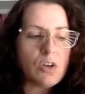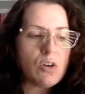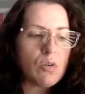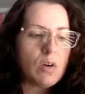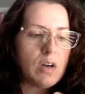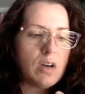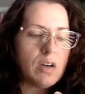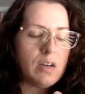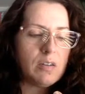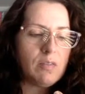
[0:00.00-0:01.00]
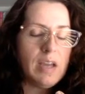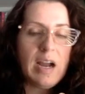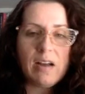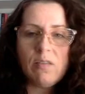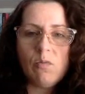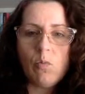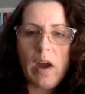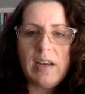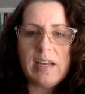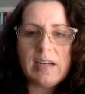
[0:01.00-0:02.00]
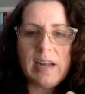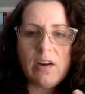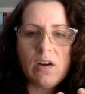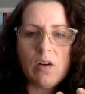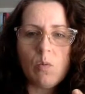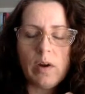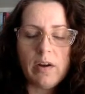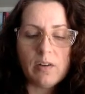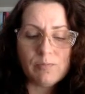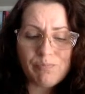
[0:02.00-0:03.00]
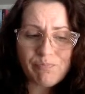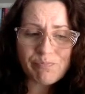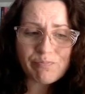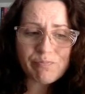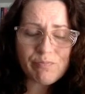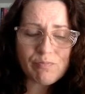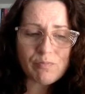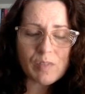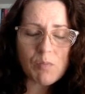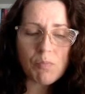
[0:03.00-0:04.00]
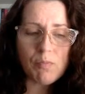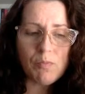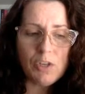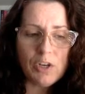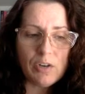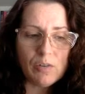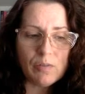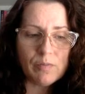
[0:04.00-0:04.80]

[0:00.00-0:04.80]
So yeah, writing in an era where you know